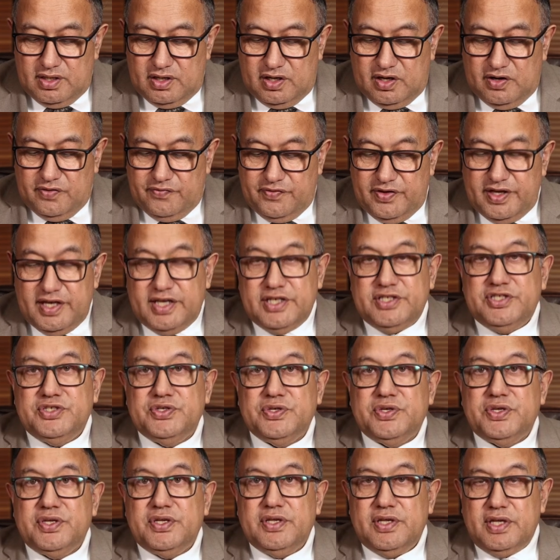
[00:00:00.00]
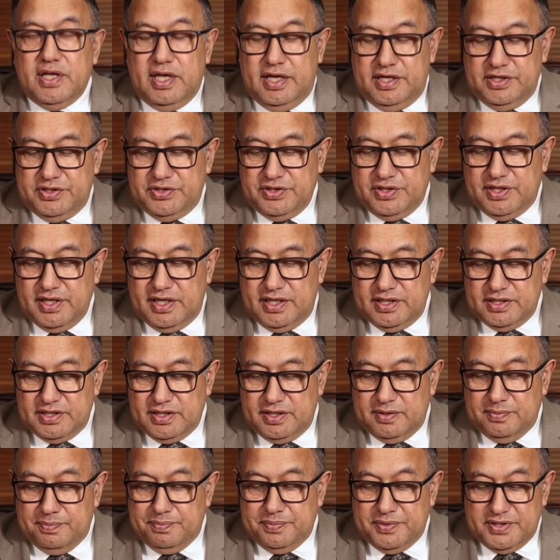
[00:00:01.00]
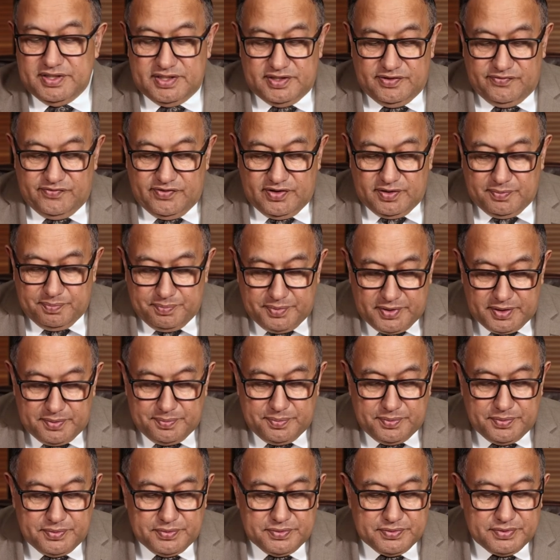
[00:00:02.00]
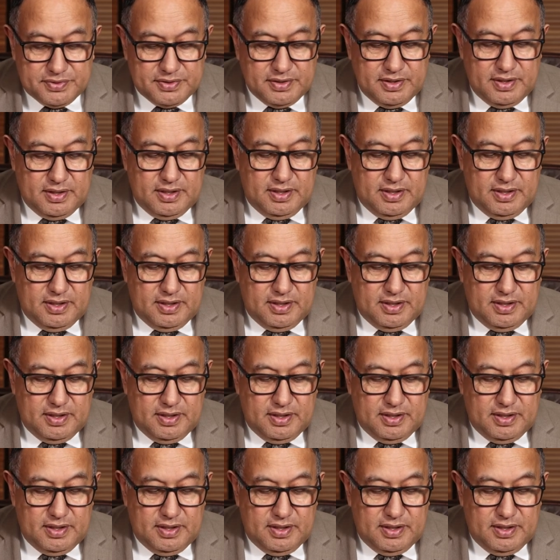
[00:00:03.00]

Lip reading: of Education, Pacific Peoples,